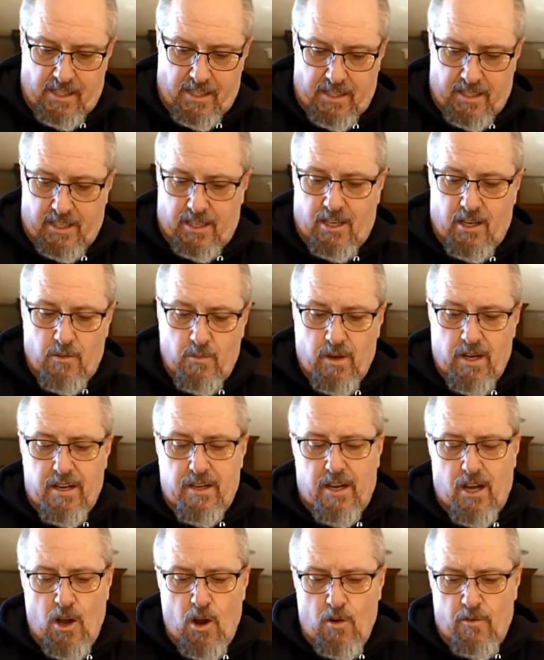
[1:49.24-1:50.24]
You don't want
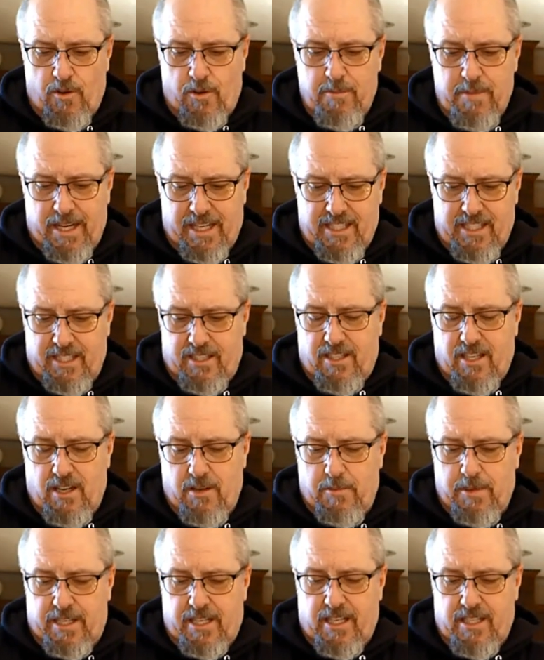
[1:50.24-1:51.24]
to over mix it though,
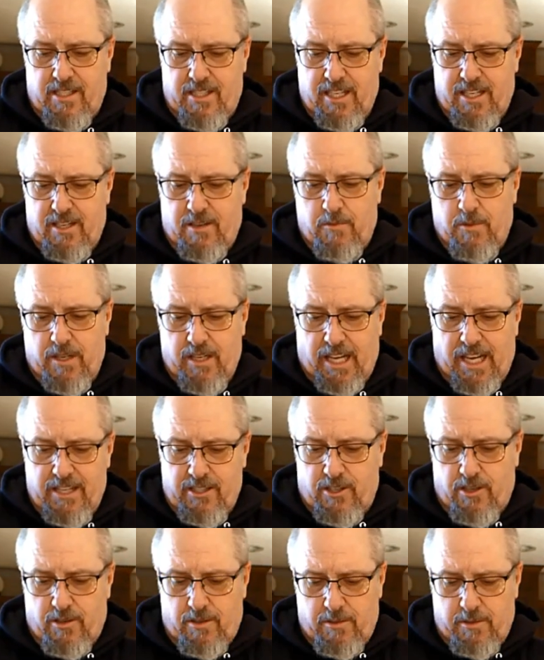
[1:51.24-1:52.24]
because then as
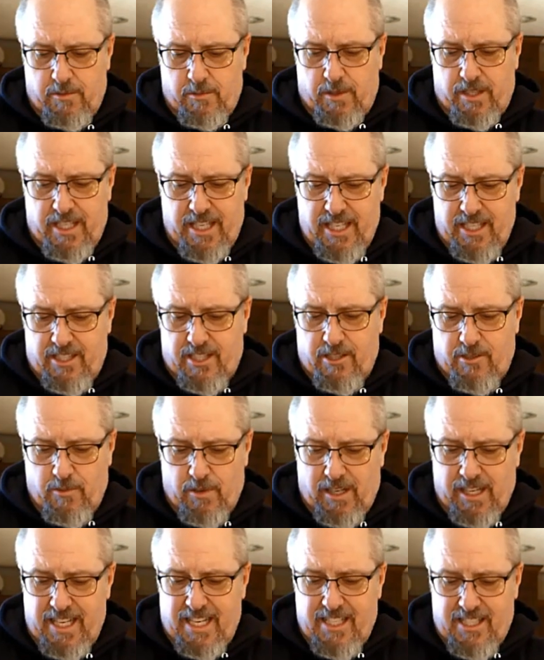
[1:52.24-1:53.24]
your yeast is
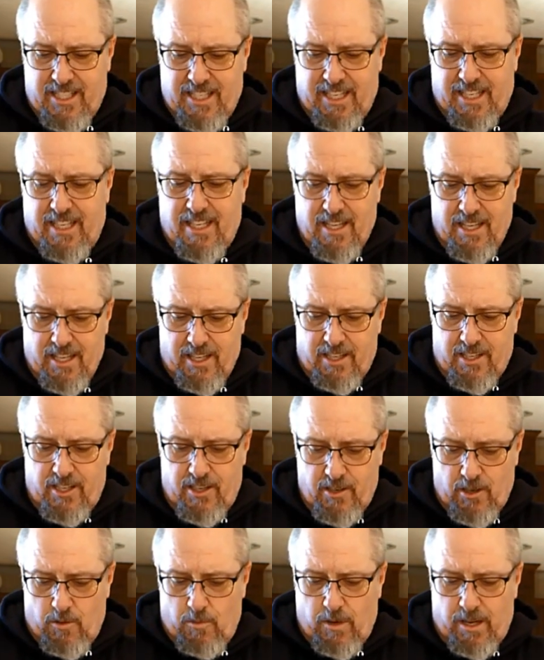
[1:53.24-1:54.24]
releasing, you
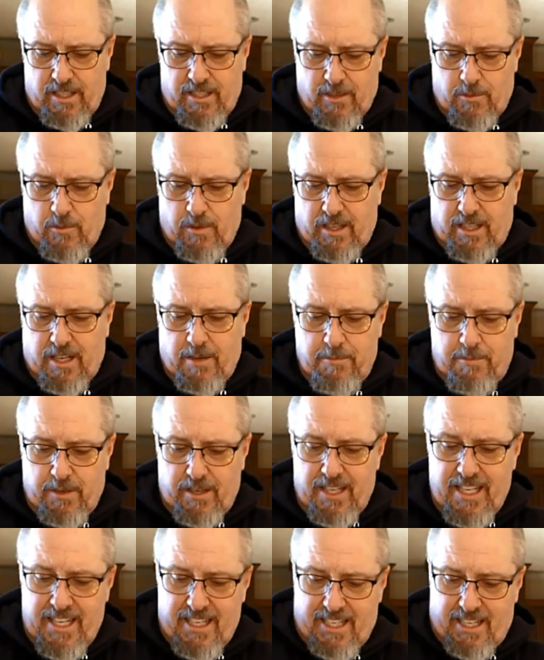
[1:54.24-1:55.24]
don't want it to
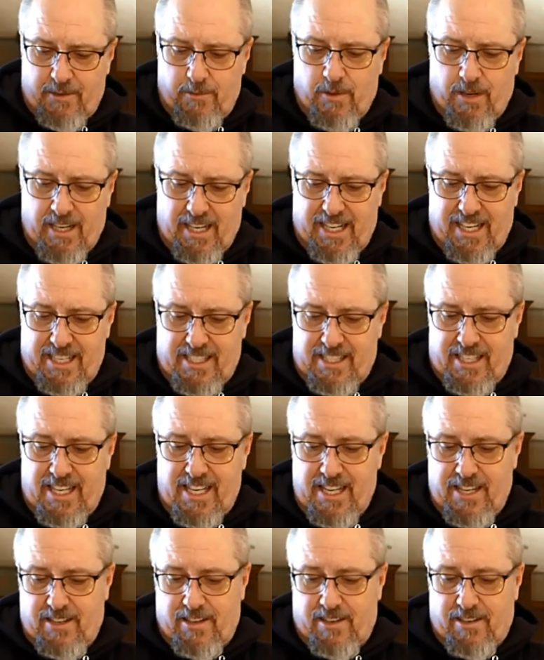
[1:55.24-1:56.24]
completely release
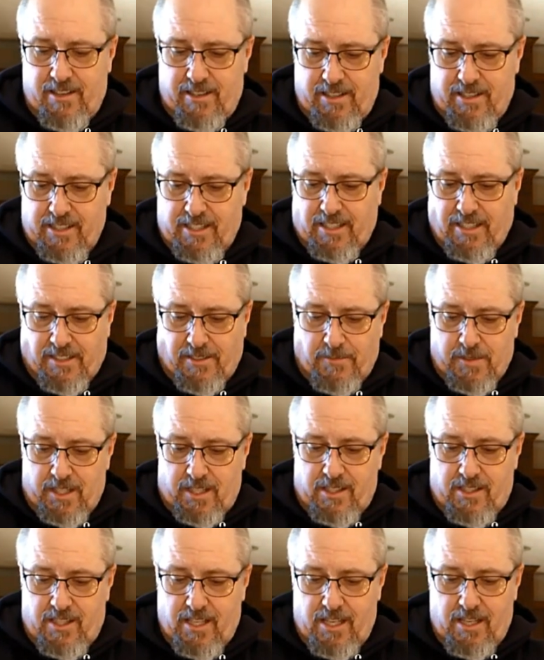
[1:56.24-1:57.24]
either.
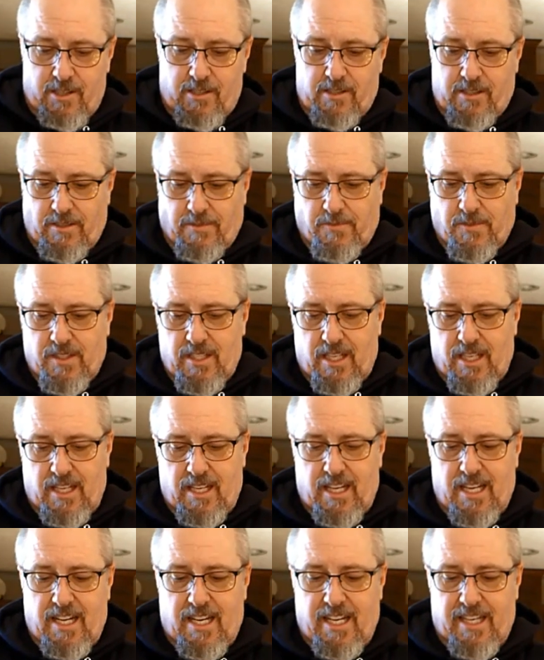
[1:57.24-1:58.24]
So
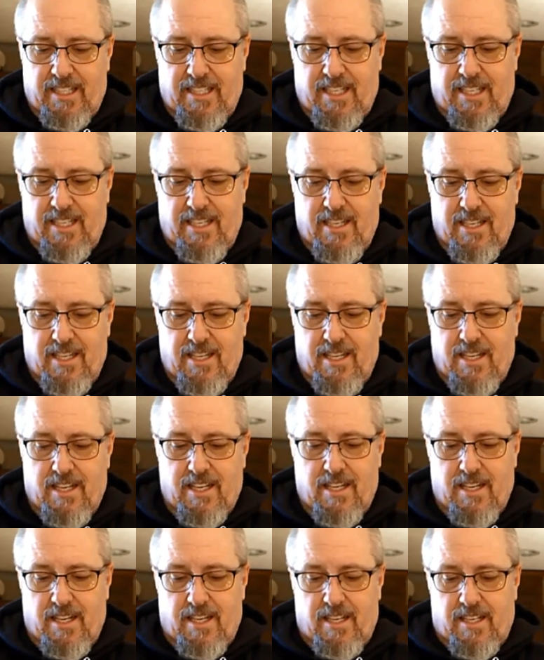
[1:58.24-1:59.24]
I like to,
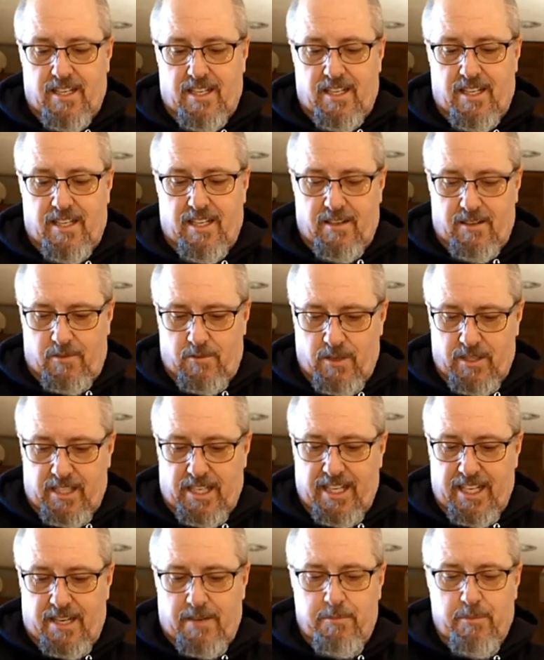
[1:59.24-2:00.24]
once I
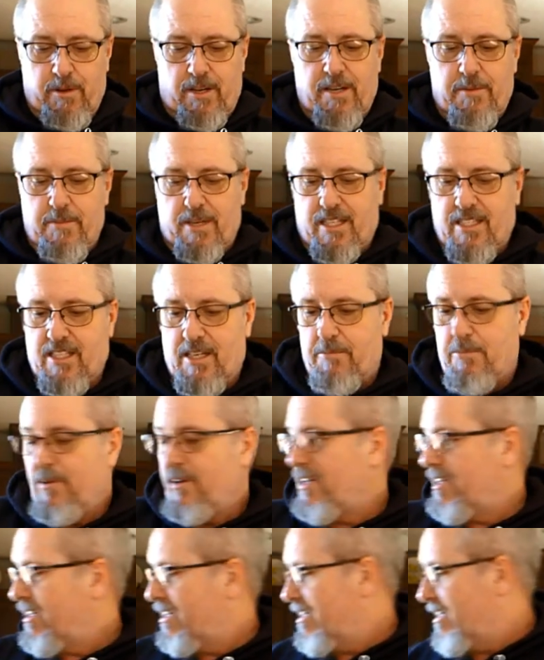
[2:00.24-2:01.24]
get it pretty mixed up
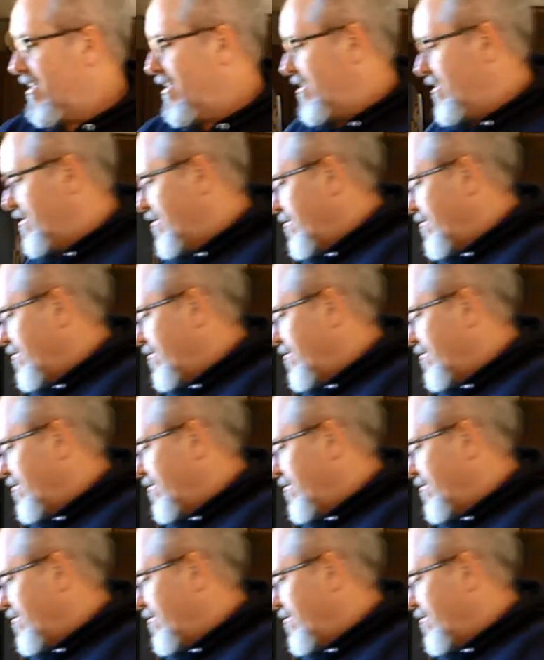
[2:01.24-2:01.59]
pretty good,